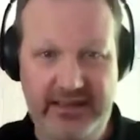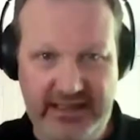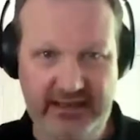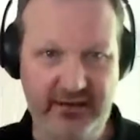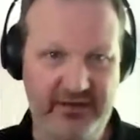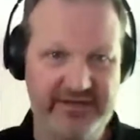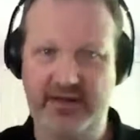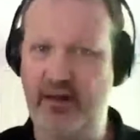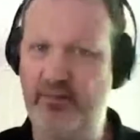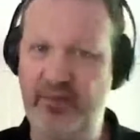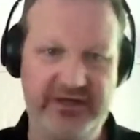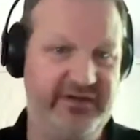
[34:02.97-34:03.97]
here's a
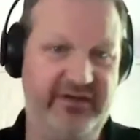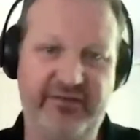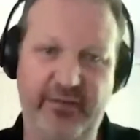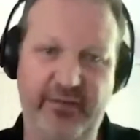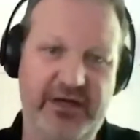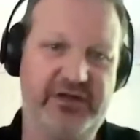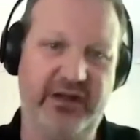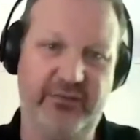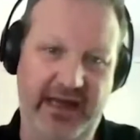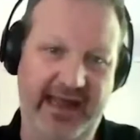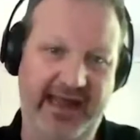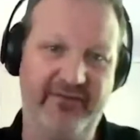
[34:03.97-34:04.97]
bunch of information that
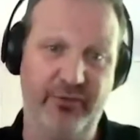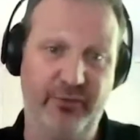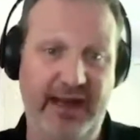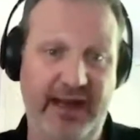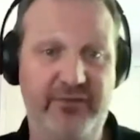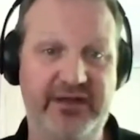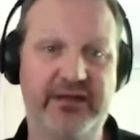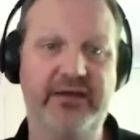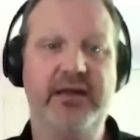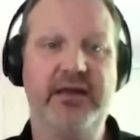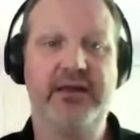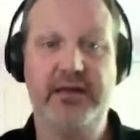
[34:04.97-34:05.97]
we have around it.
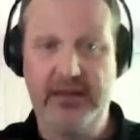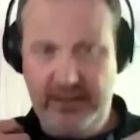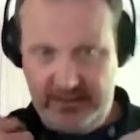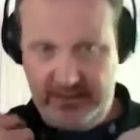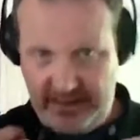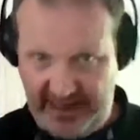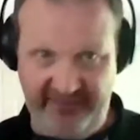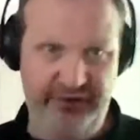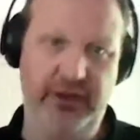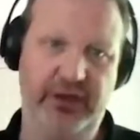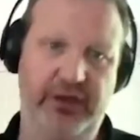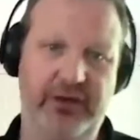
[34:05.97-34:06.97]
Have a
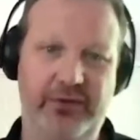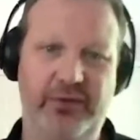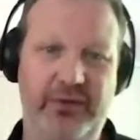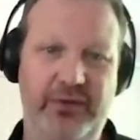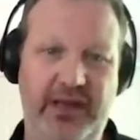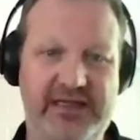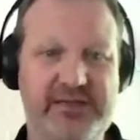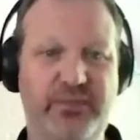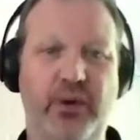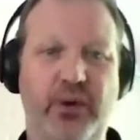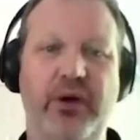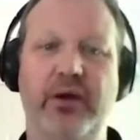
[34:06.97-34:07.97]
look,
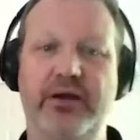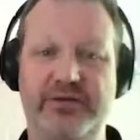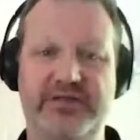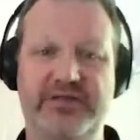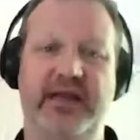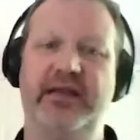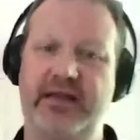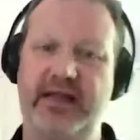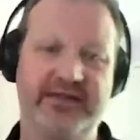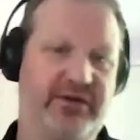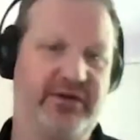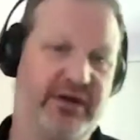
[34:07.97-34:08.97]
explore, understand,
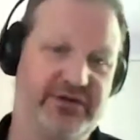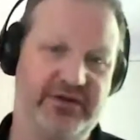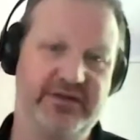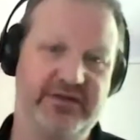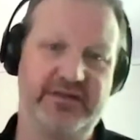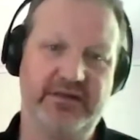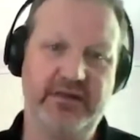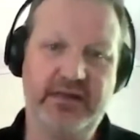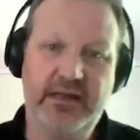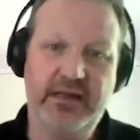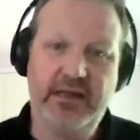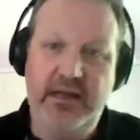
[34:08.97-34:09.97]
ask questions.
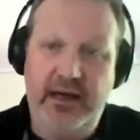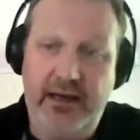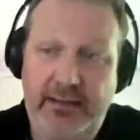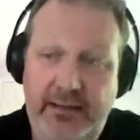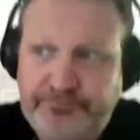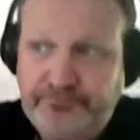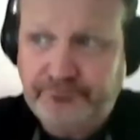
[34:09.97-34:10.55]
And